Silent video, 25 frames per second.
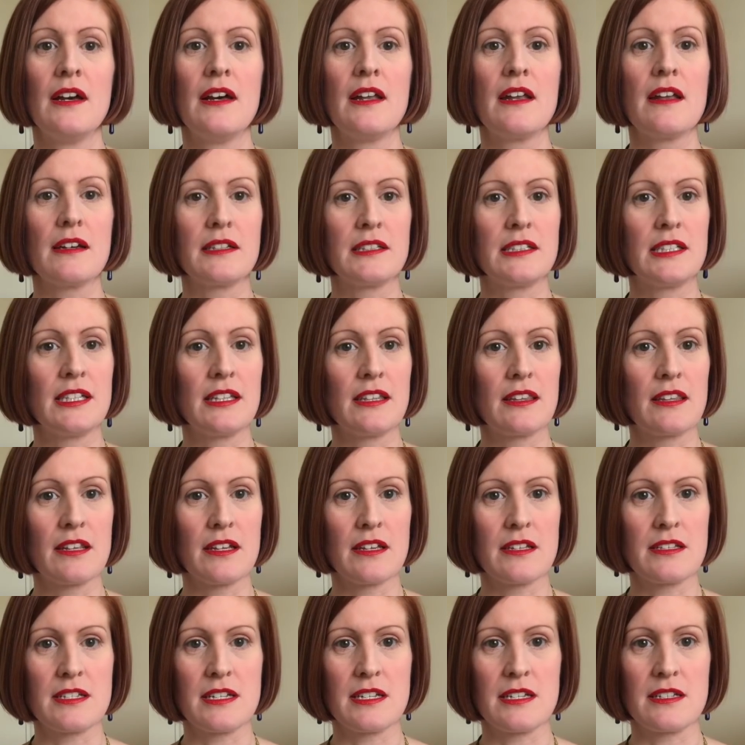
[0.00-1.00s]

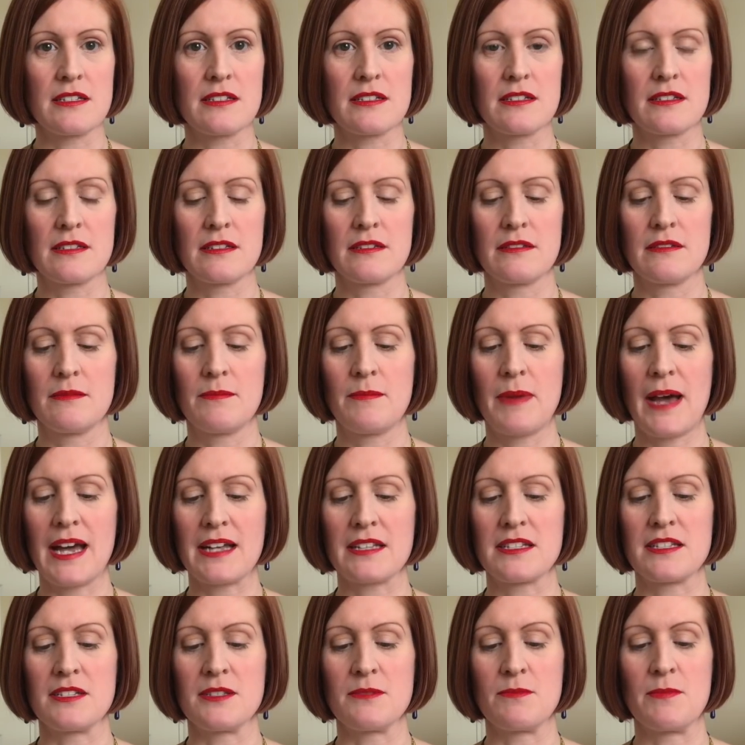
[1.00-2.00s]
1930s
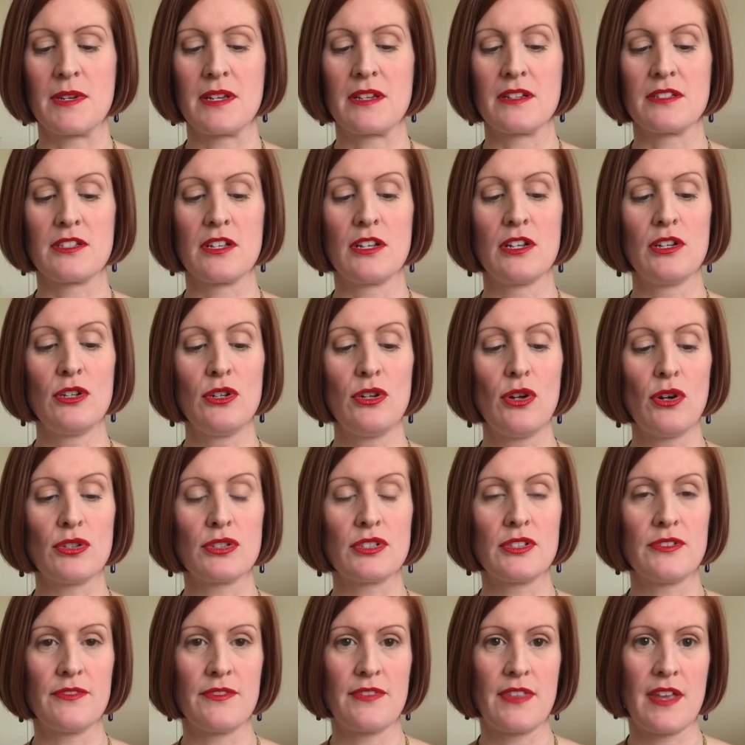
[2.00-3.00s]
patterns, because a
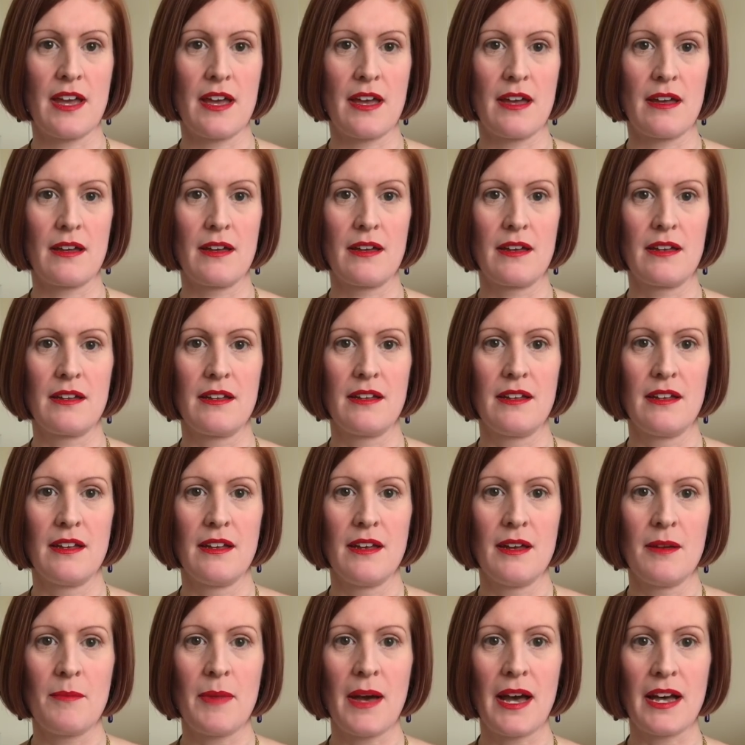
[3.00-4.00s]
lot of their
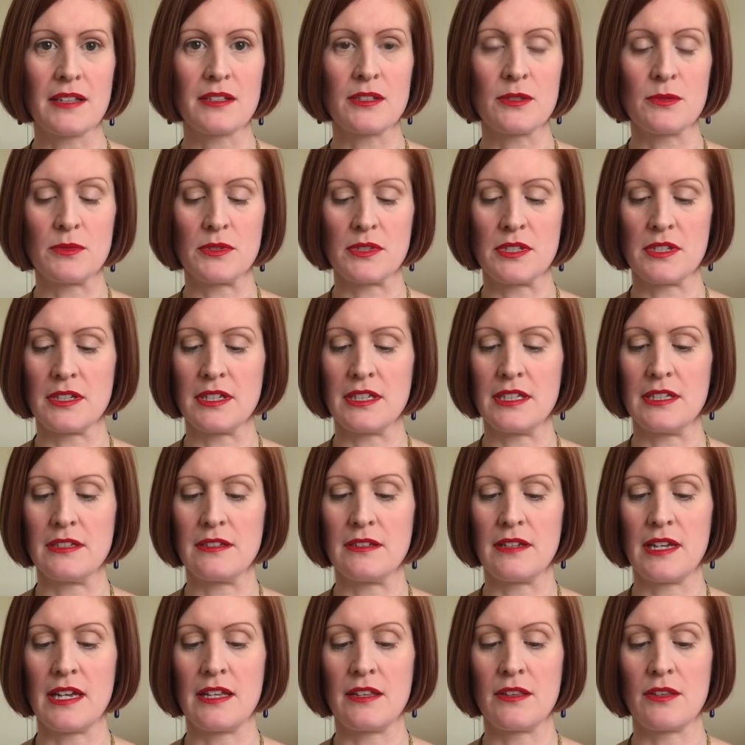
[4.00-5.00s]
patterns were done
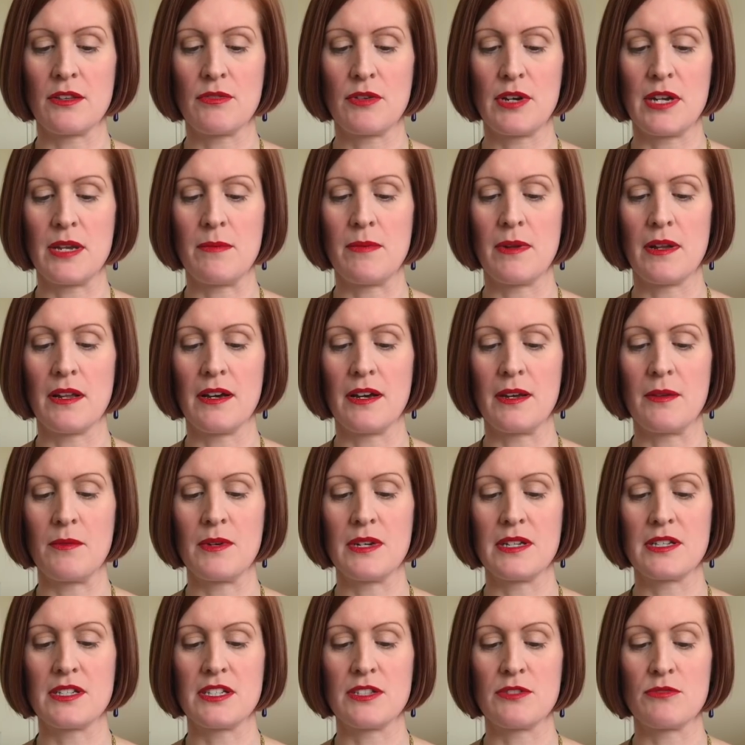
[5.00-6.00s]
in 3-ply,
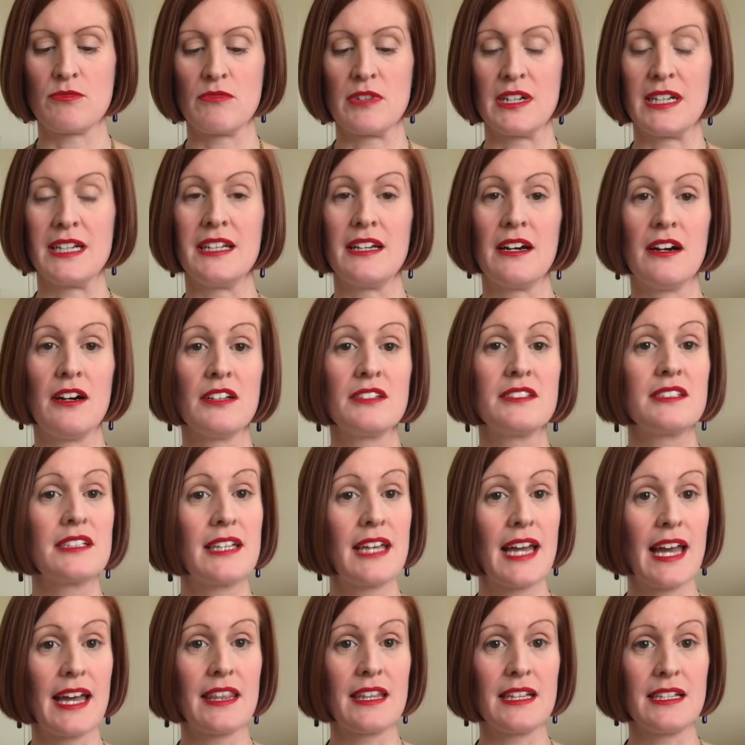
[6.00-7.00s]
which is really hard to
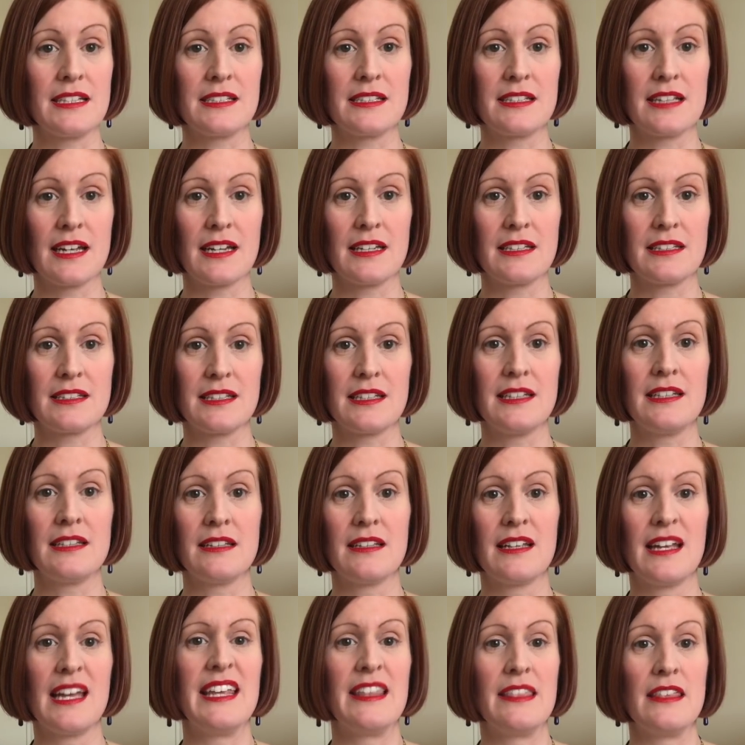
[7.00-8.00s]
get these days
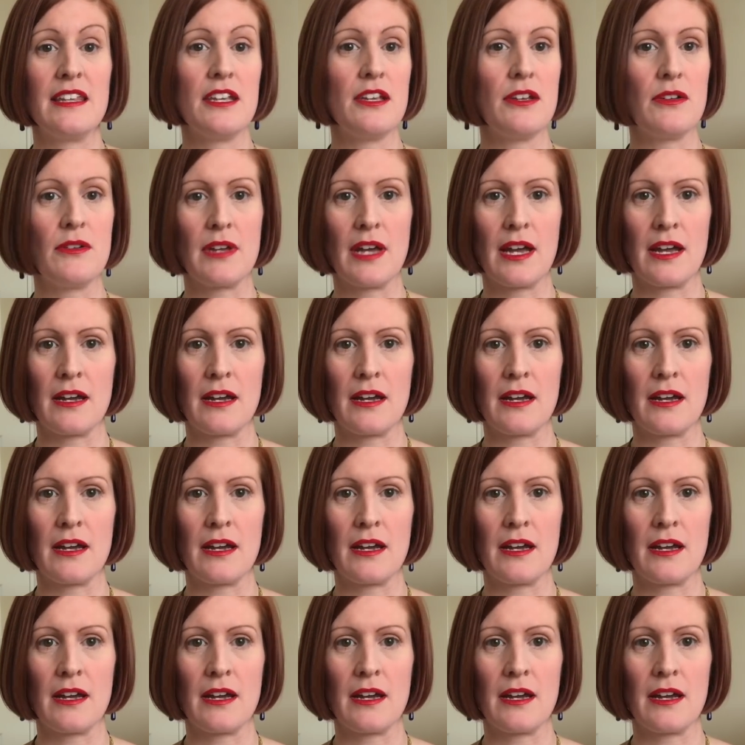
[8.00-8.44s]
in the UK.